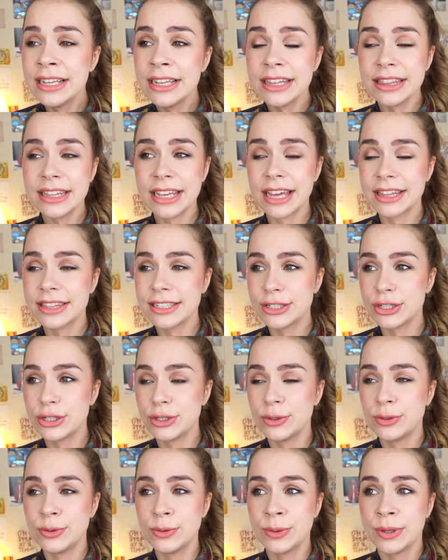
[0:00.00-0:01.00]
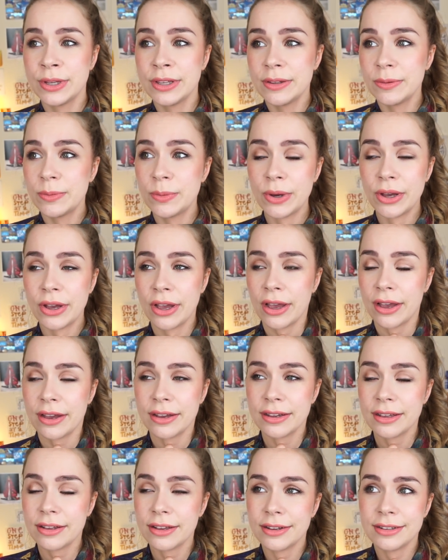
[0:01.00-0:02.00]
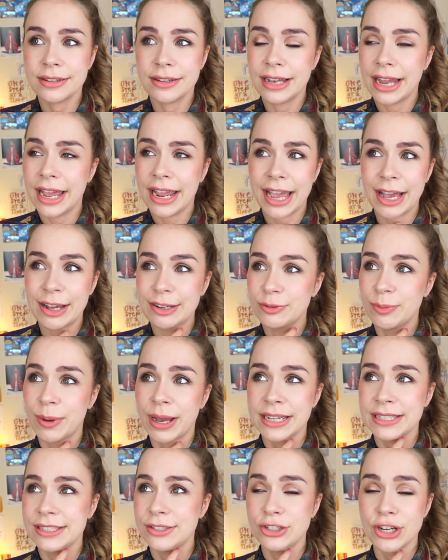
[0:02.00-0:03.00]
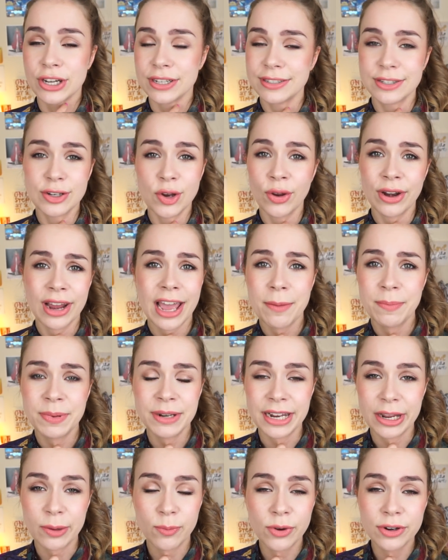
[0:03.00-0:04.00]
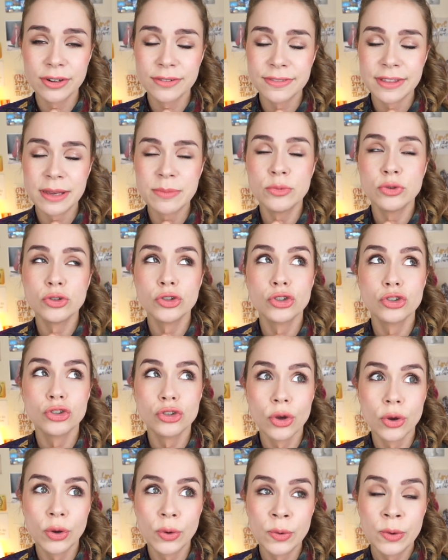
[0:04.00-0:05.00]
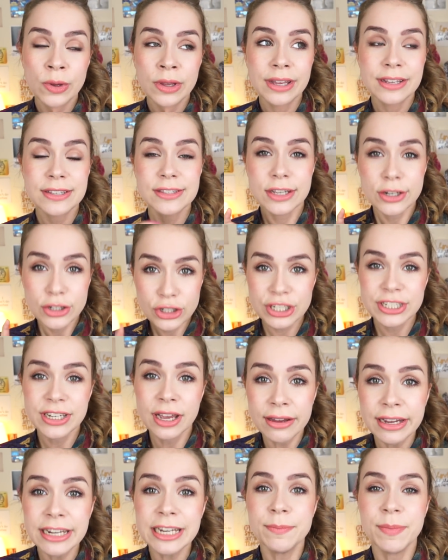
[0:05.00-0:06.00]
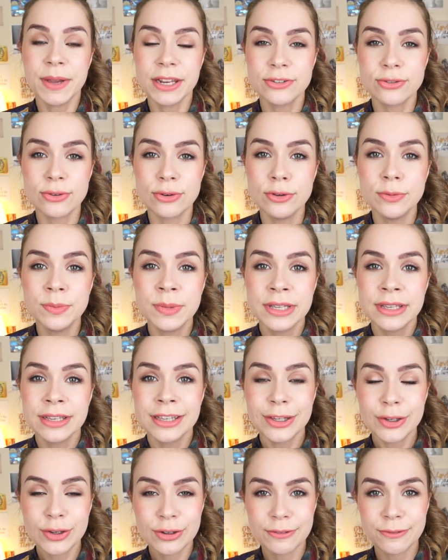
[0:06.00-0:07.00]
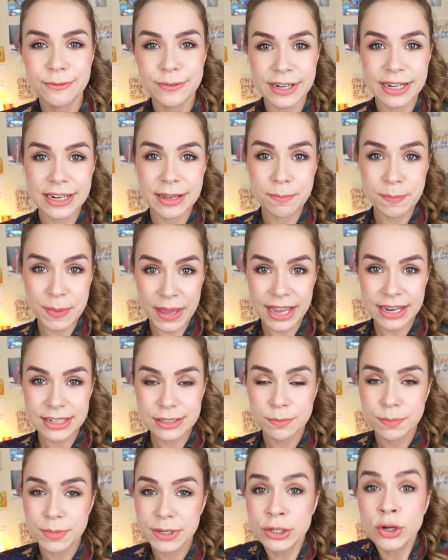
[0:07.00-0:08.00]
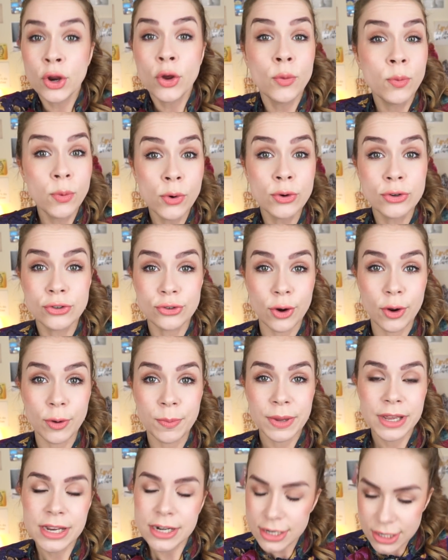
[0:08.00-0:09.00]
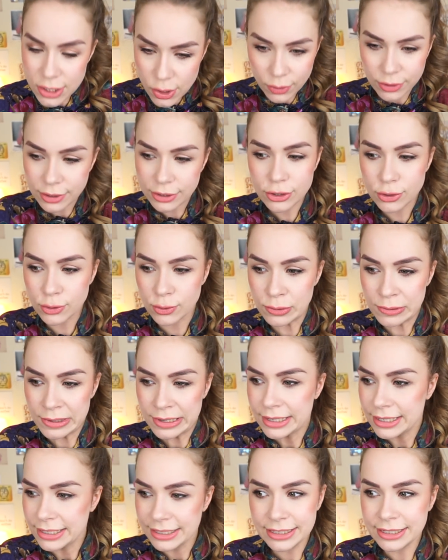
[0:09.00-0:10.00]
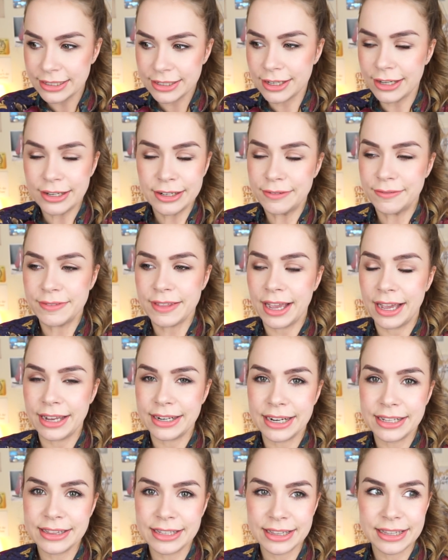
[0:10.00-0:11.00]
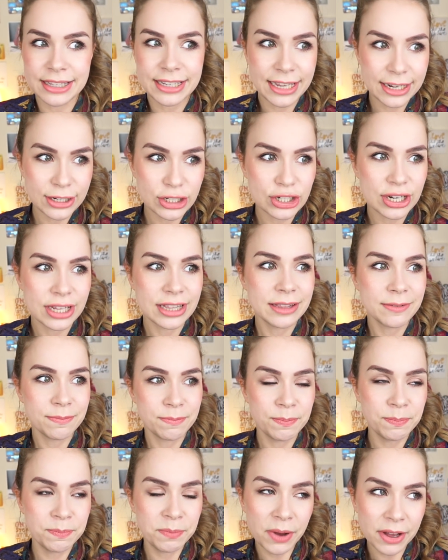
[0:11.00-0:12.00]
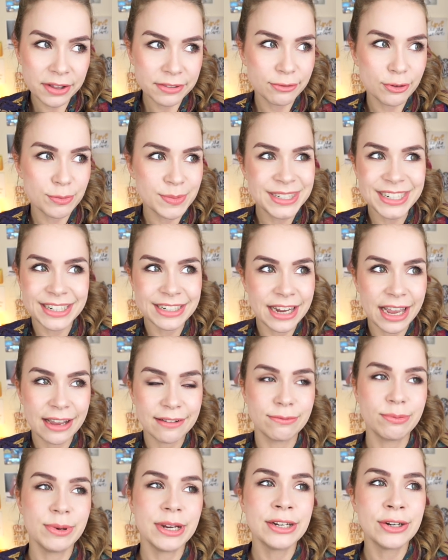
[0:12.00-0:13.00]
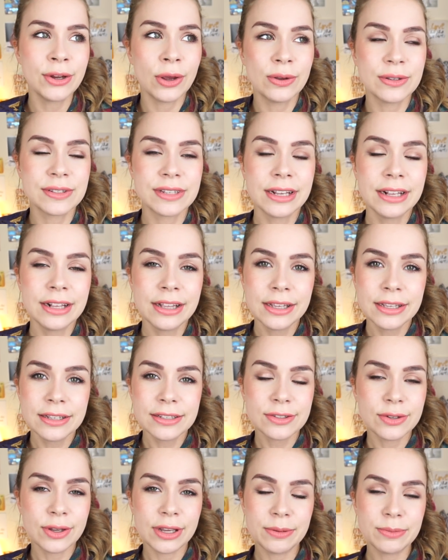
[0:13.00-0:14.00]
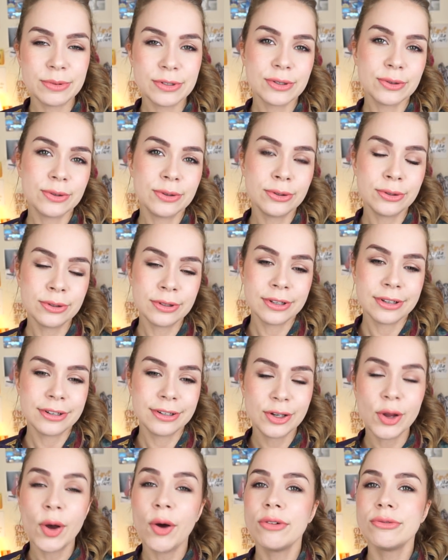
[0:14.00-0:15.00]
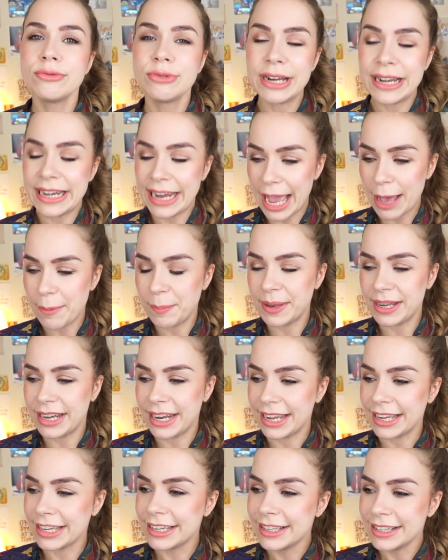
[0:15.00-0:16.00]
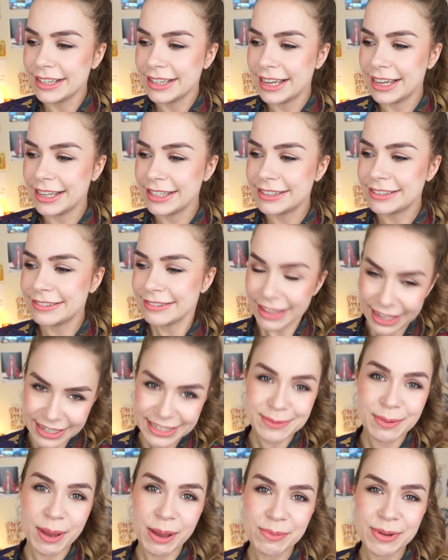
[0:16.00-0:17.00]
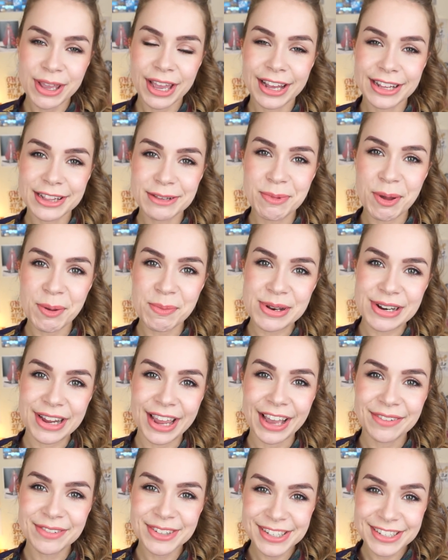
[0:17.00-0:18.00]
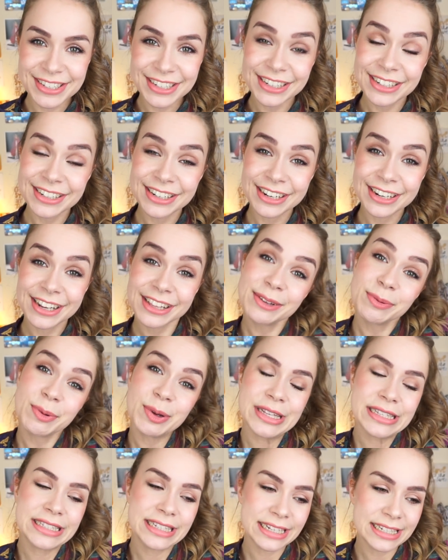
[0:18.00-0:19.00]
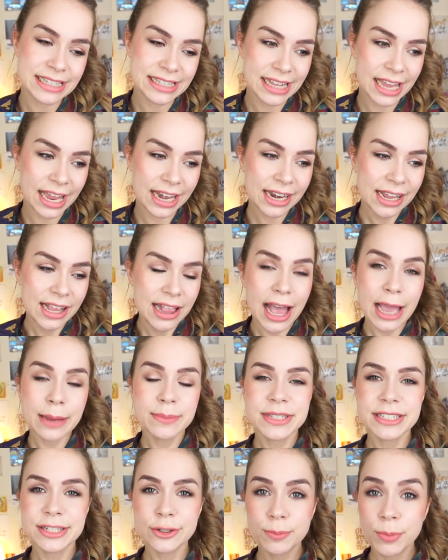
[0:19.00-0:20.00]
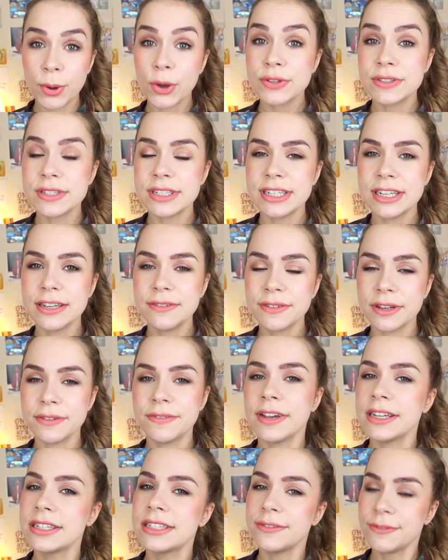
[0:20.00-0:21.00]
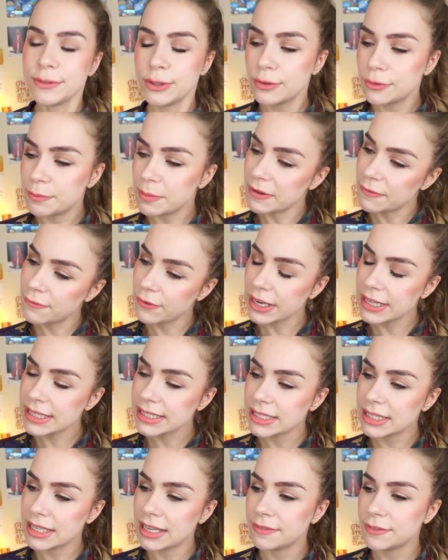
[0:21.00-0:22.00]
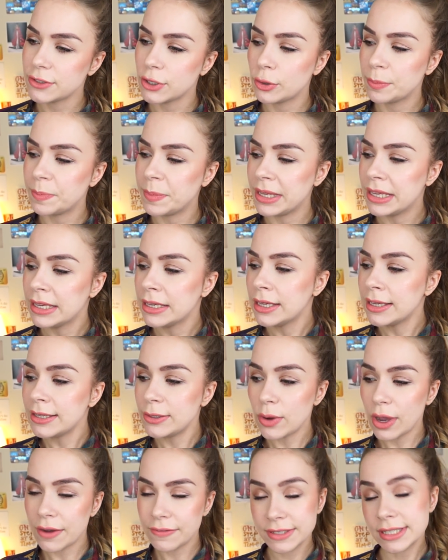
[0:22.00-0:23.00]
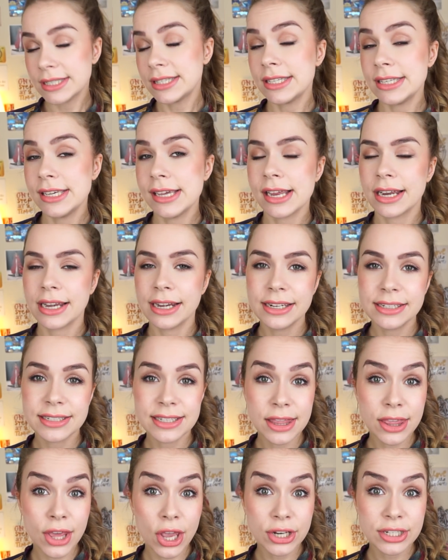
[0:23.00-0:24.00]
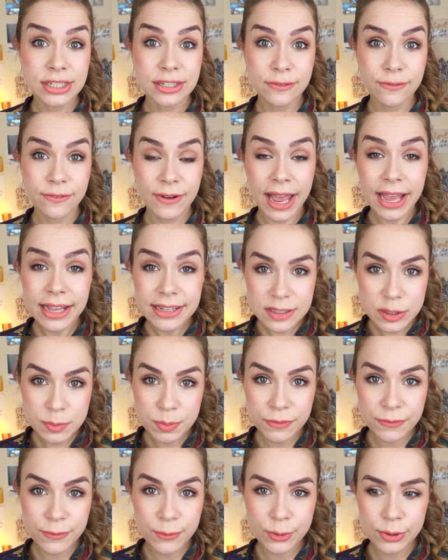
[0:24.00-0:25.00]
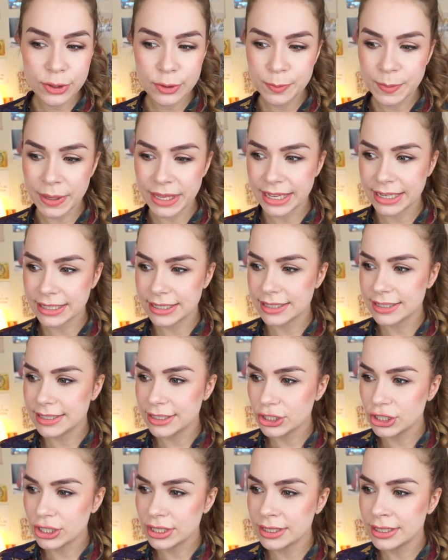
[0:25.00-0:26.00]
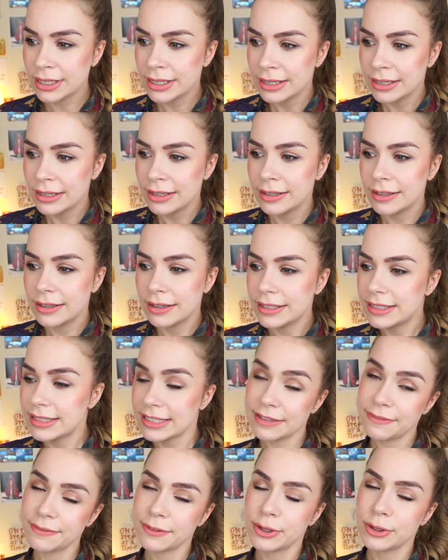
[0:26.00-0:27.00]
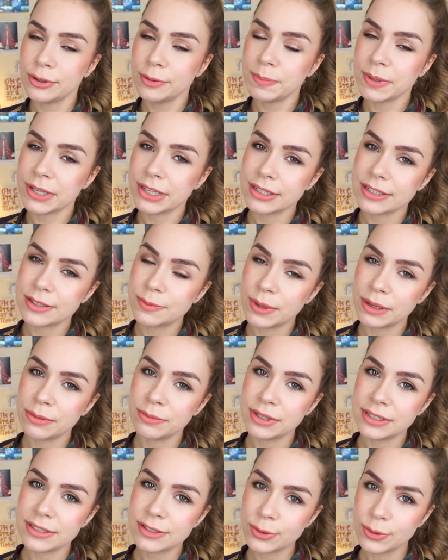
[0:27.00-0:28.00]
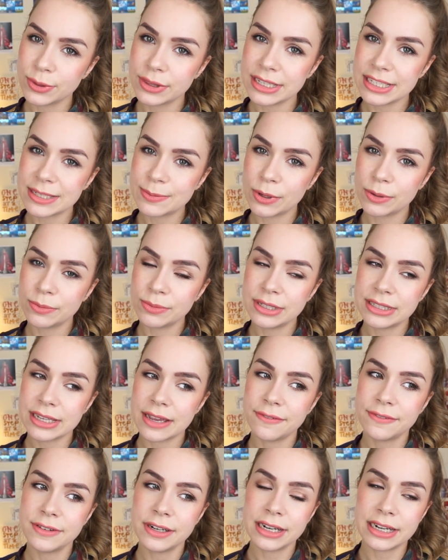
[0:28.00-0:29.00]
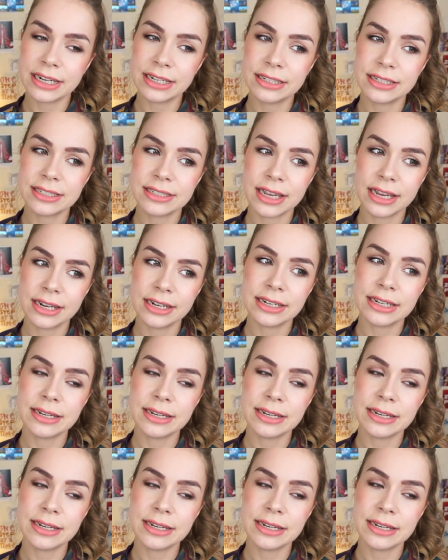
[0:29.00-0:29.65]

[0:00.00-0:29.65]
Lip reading: The other 2 were layout wise just not happening. One of them was such a tiny bedroom, you could fit a bed but no wardrobe, not at all, none of that. And then the kitchen and the bathroom didn't have windows, so it was all not really happening. And that's where we are at the moment. I haven't seen another one since then. I'm still positive. I've asked a few of my friends and they've told me you have to see at least 30 flats before you make a decision. It's difficult because when we saw this one we definitely decided